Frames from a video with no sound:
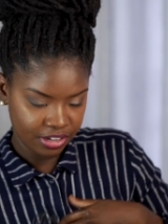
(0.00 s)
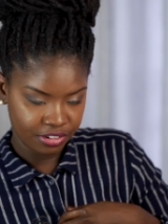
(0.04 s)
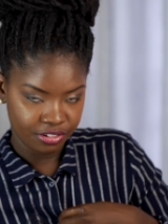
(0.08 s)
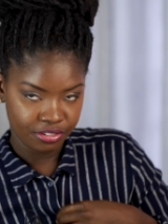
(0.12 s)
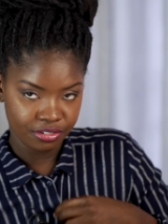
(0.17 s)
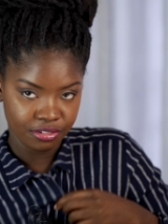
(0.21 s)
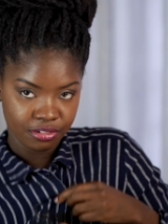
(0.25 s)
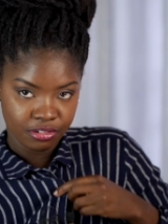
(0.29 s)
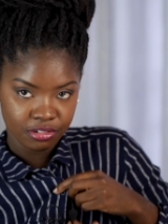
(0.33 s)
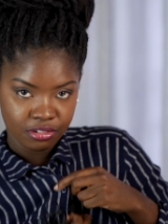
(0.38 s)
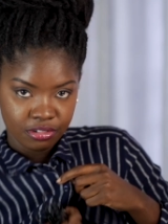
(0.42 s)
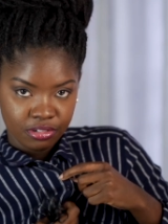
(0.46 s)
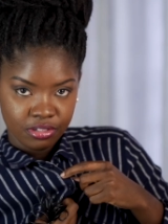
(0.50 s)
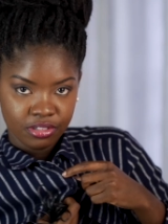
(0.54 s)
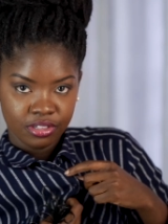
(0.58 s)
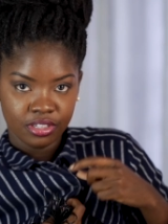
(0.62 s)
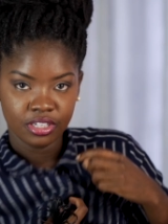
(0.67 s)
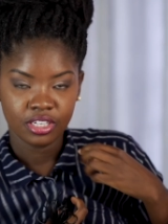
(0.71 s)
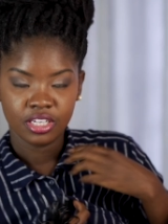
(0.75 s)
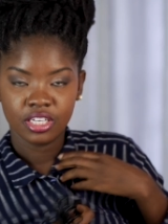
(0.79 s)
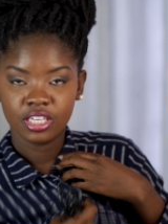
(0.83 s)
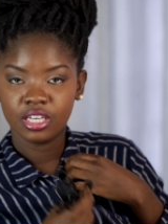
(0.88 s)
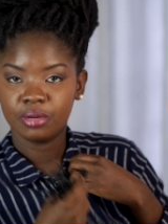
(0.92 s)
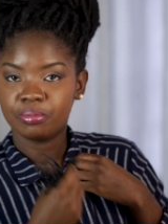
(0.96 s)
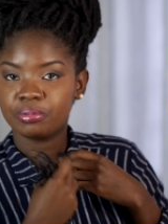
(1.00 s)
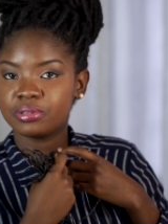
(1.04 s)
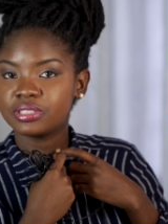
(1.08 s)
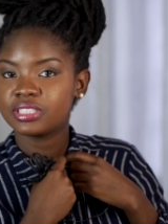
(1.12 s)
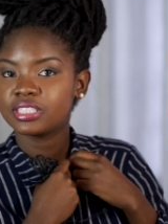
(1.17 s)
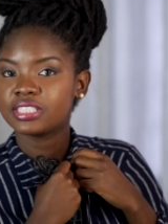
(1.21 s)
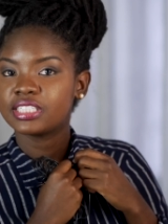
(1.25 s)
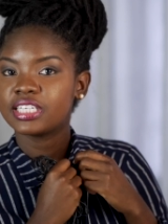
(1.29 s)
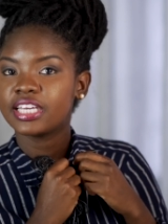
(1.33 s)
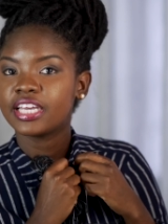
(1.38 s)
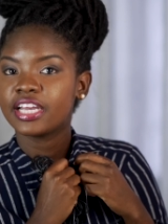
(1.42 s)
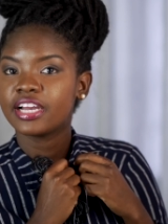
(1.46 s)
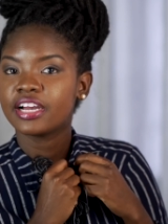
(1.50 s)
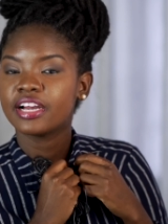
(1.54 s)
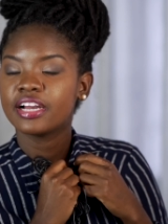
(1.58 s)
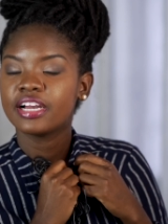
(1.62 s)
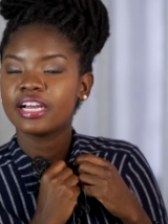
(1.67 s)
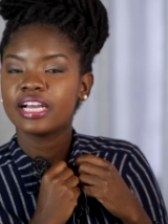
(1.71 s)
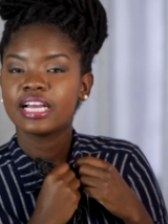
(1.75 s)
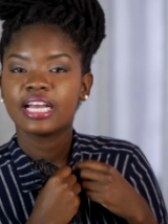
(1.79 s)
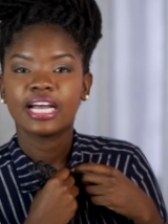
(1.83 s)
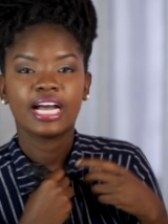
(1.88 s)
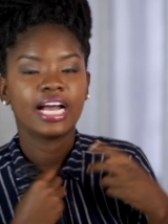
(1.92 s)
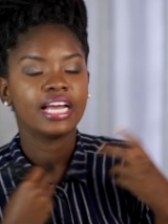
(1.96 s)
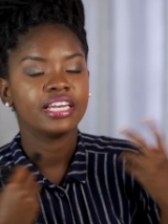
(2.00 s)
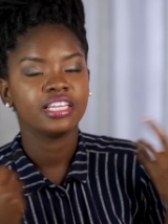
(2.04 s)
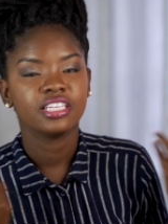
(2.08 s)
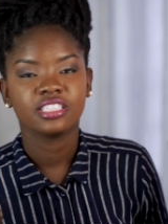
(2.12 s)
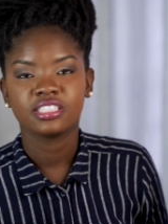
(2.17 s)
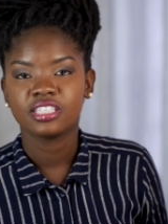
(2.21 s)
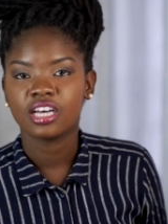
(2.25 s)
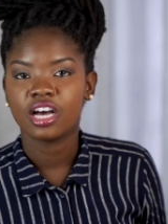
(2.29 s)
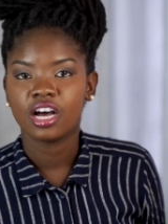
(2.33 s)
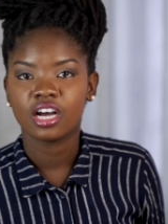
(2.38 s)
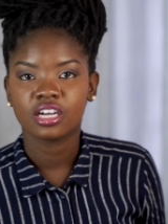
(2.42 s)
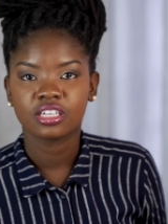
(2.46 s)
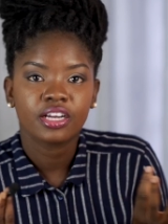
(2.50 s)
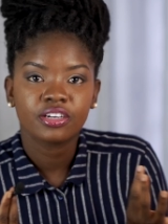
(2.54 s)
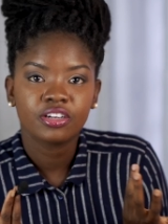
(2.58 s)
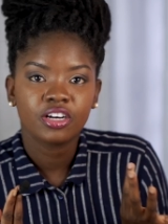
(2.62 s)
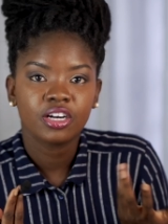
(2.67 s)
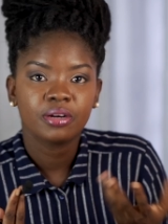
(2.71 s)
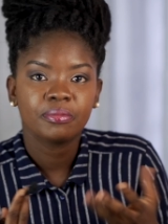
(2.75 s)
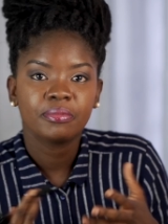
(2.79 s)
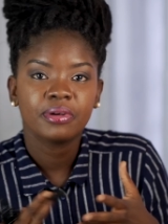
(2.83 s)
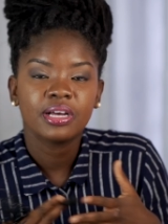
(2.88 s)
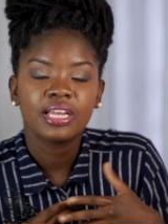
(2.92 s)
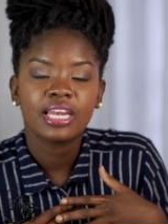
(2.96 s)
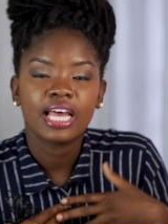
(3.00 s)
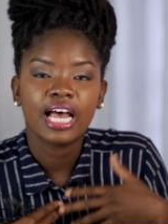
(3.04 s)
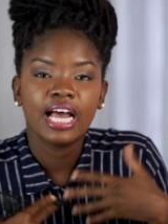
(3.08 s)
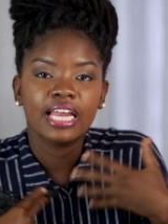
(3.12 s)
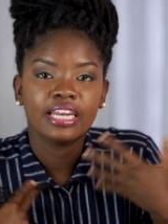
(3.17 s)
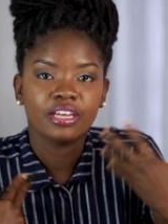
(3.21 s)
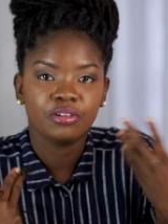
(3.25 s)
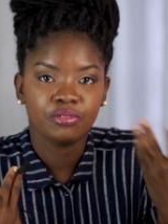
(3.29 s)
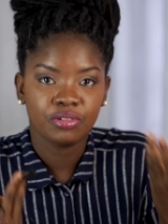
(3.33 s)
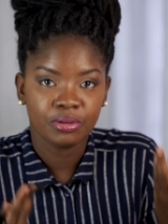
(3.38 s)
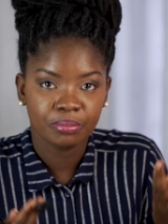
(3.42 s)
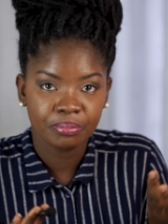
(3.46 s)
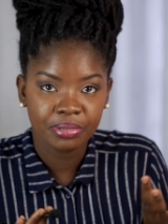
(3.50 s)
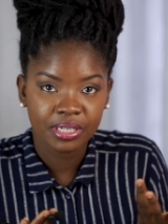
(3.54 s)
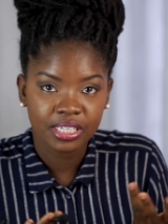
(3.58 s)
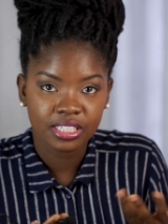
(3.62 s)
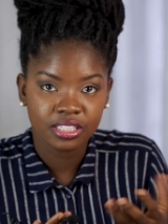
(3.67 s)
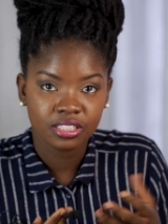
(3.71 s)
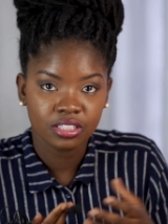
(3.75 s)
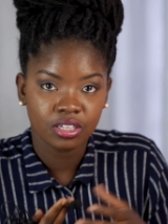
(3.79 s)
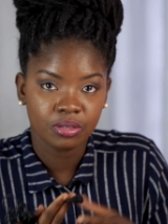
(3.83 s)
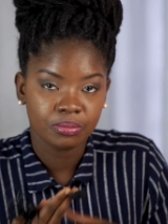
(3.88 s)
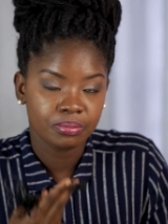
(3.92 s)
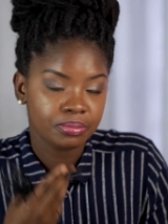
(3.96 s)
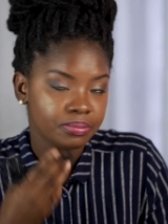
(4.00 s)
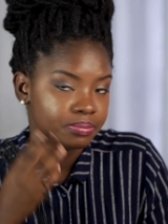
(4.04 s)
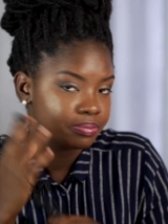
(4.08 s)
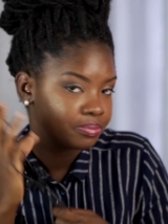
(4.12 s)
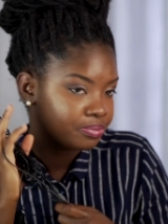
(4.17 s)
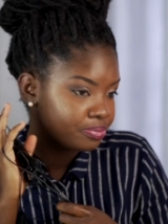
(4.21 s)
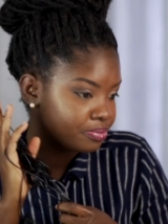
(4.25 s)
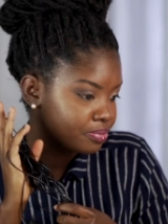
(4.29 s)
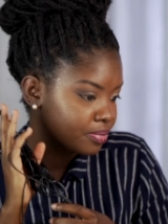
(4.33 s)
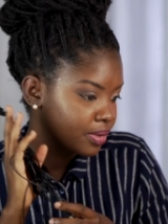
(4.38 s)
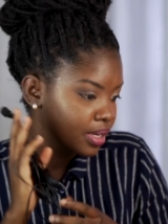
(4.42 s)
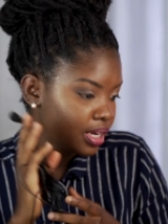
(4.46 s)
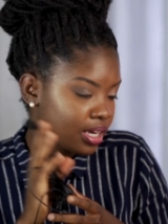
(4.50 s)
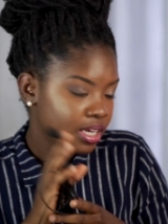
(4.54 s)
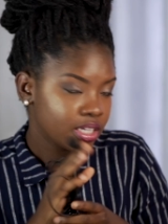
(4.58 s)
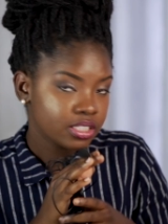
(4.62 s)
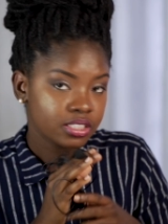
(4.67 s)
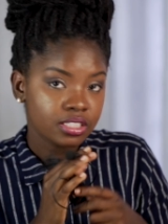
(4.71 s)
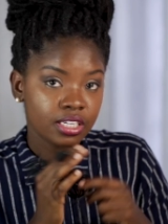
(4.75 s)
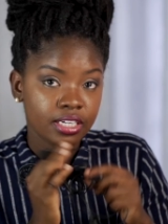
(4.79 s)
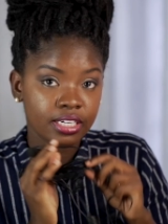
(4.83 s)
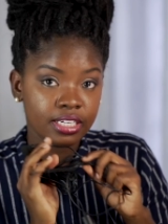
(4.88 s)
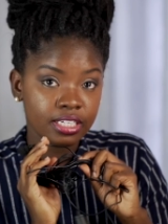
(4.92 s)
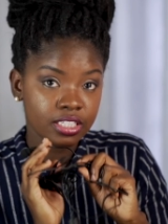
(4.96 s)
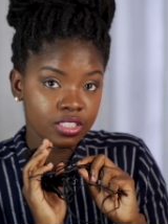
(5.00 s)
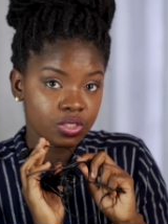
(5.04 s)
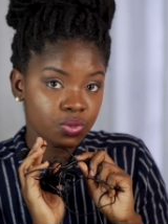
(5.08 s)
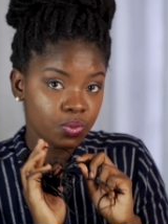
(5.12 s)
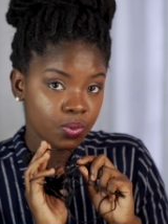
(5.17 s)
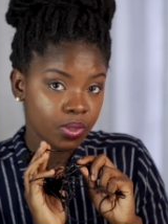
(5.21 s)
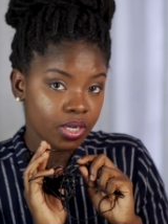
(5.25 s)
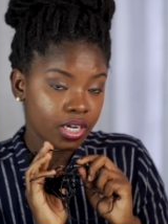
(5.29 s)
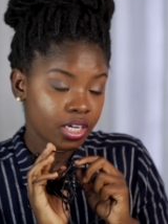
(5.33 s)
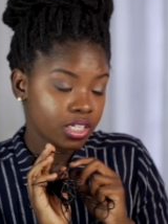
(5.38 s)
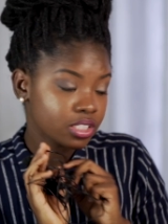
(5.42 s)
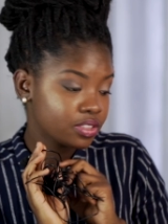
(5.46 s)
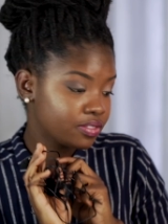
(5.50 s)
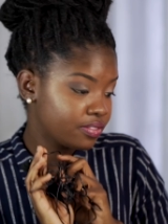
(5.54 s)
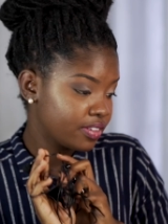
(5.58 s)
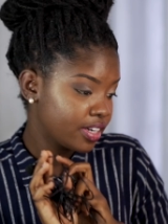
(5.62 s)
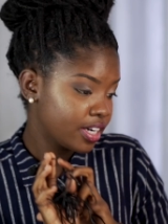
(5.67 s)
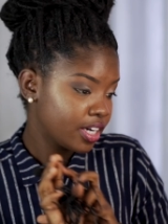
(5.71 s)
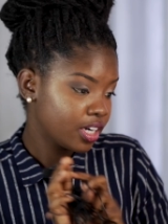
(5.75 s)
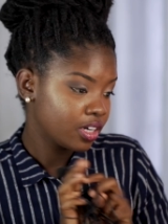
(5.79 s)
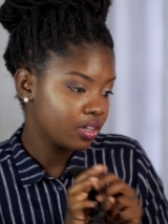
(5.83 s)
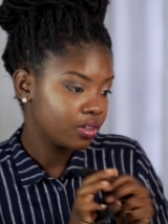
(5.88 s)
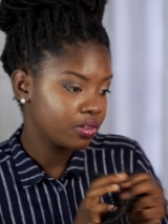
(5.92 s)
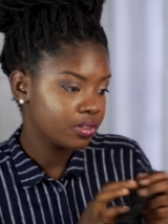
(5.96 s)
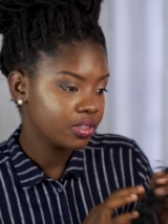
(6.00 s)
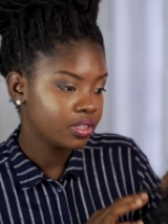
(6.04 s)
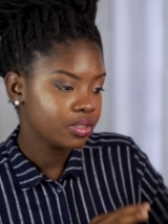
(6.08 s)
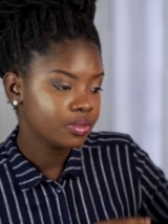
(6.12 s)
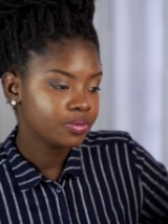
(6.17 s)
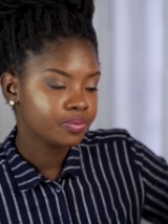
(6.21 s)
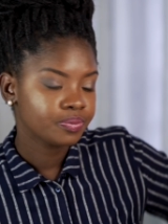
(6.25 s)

through, you put it here, and you talk normal and it will pick it up. So this works very good.